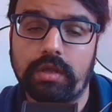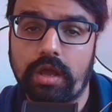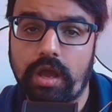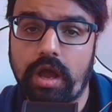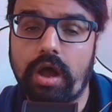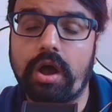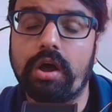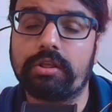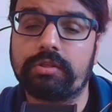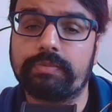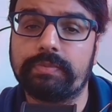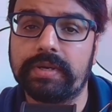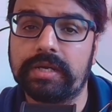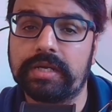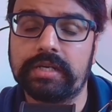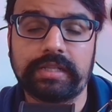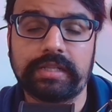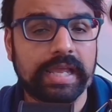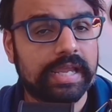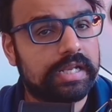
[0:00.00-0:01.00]

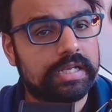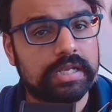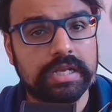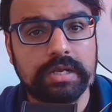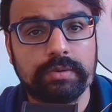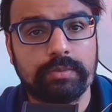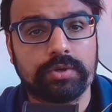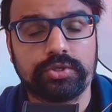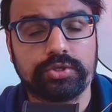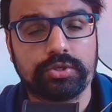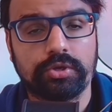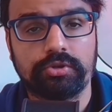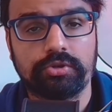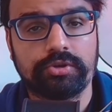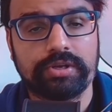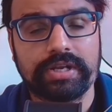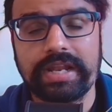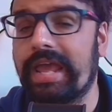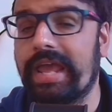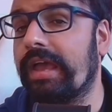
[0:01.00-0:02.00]
Arzberger that he didn't want
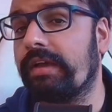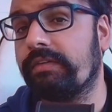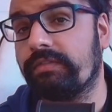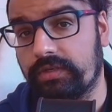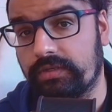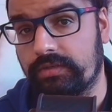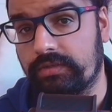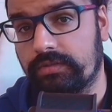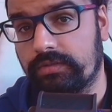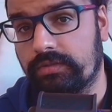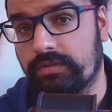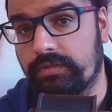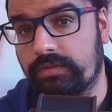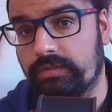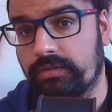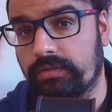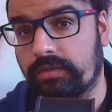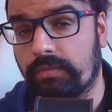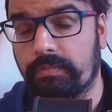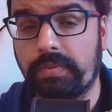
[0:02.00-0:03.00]
children ever.
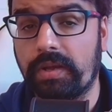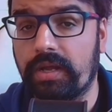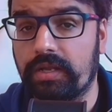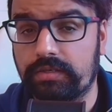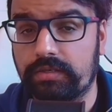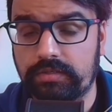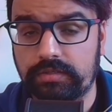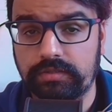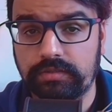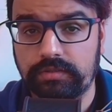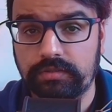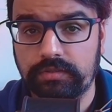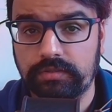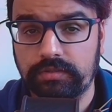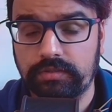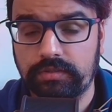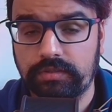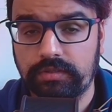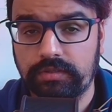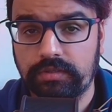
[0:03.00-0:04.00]
But
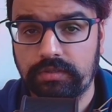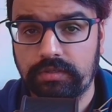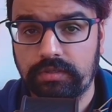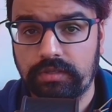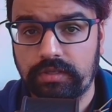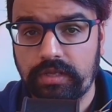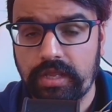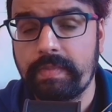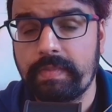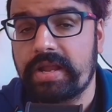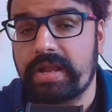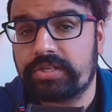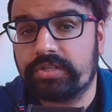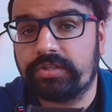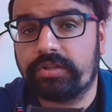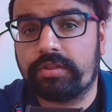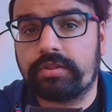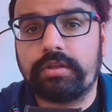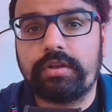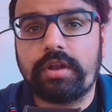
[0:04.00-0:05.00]
imagine
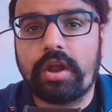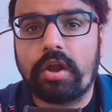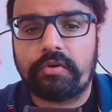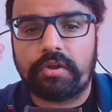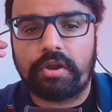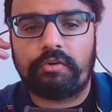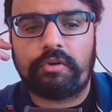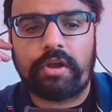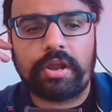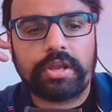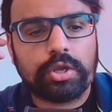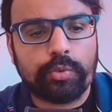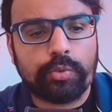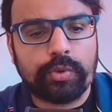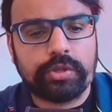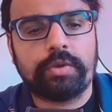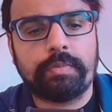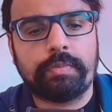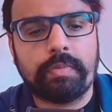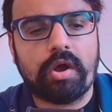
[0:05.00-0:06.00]
the scenario, right? You're
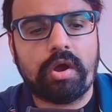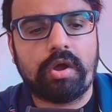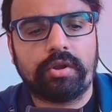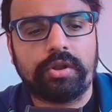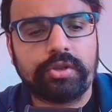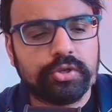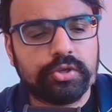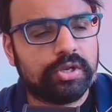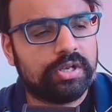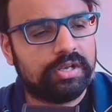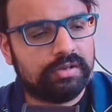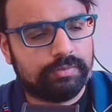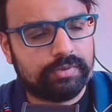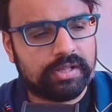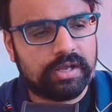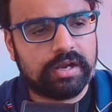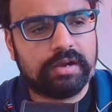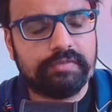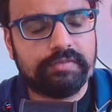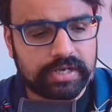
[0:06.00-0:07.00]
with your partner, you live with
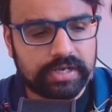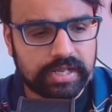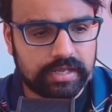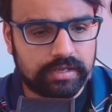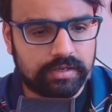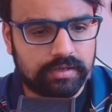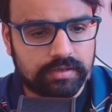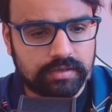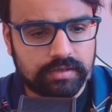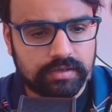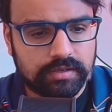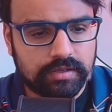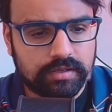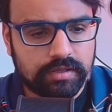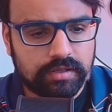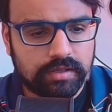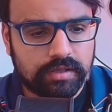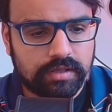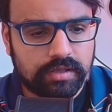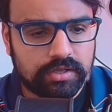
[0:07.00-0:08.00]
her every day.
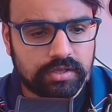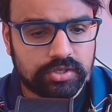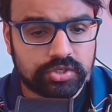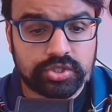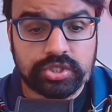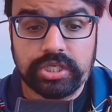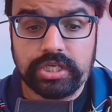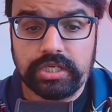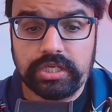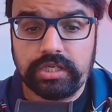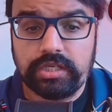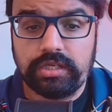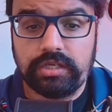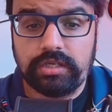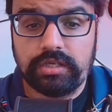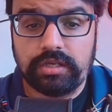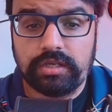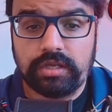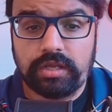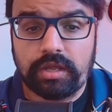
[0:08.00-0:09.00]

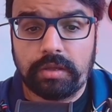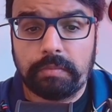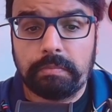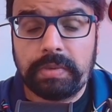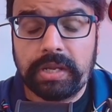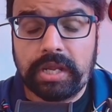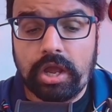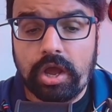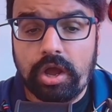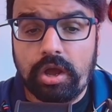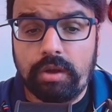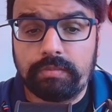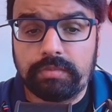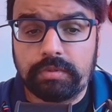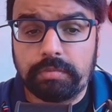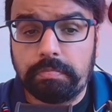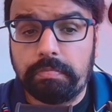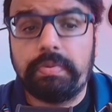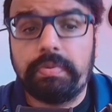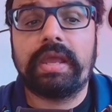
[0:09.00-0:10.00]
She becomes
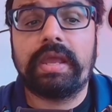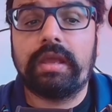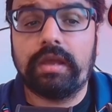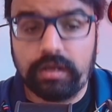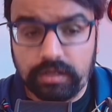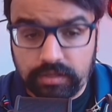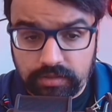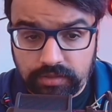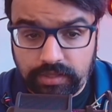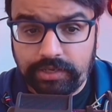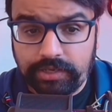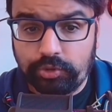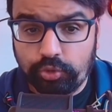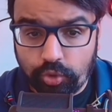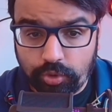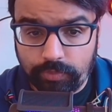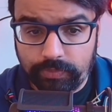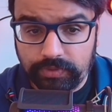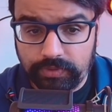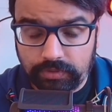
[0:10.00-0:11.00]
bigger than
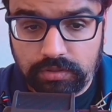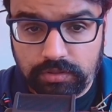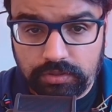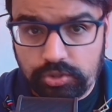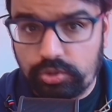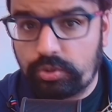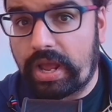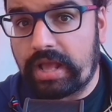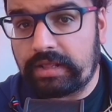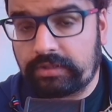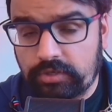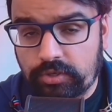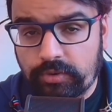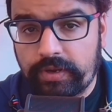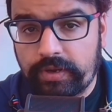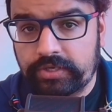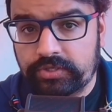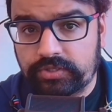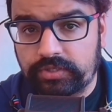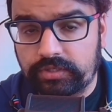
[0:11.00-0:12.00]
normal. You ask a
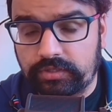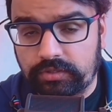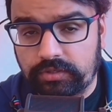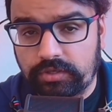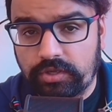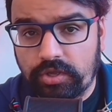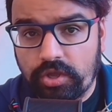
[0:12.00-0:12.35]
question.